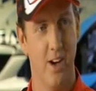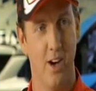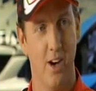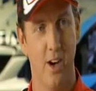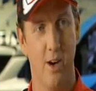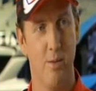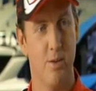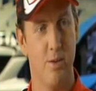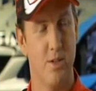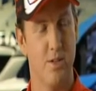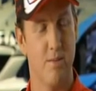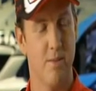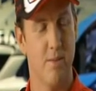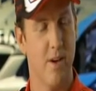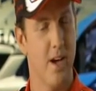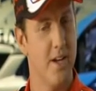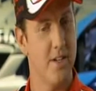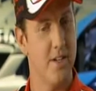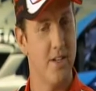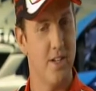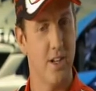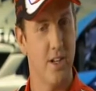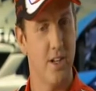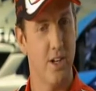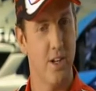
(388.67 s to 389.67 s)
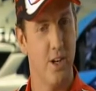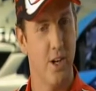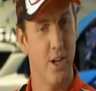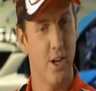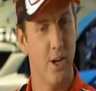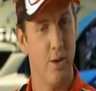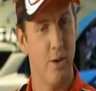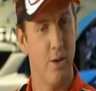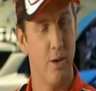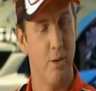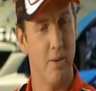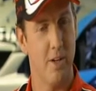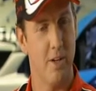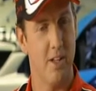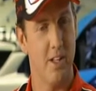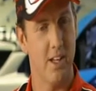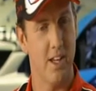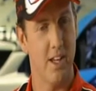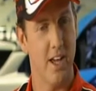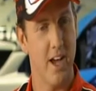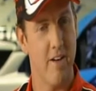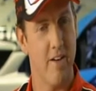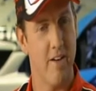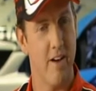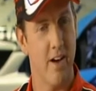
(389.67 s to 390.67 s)
Oh, it was amazing. I mean the
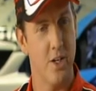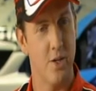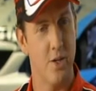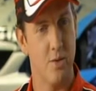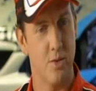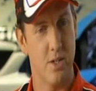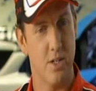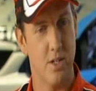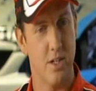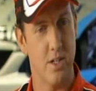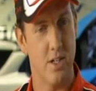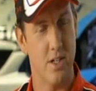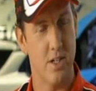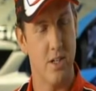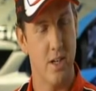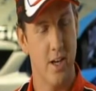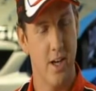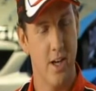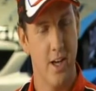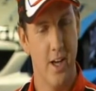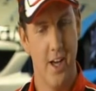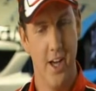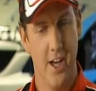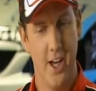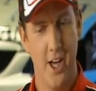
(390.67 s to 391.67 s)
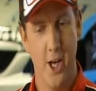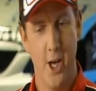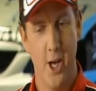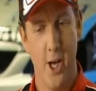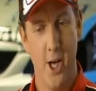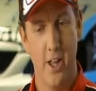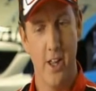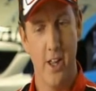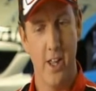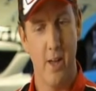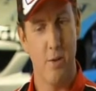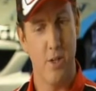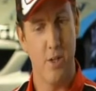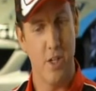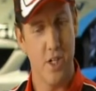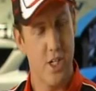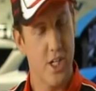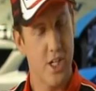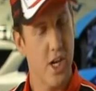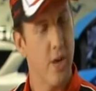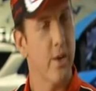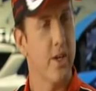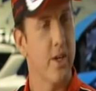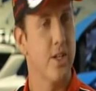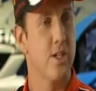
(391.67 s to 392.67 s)
garage was just. They were just
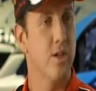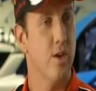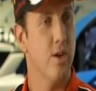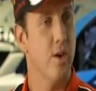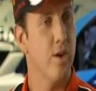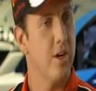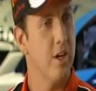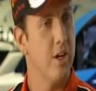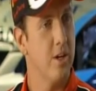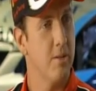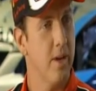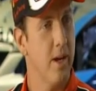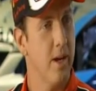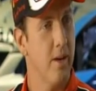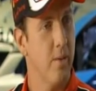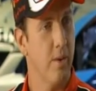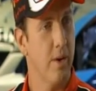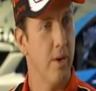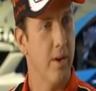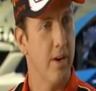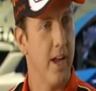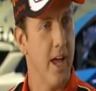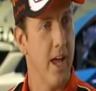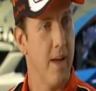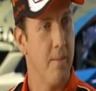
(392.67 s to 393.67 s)
so excited about what had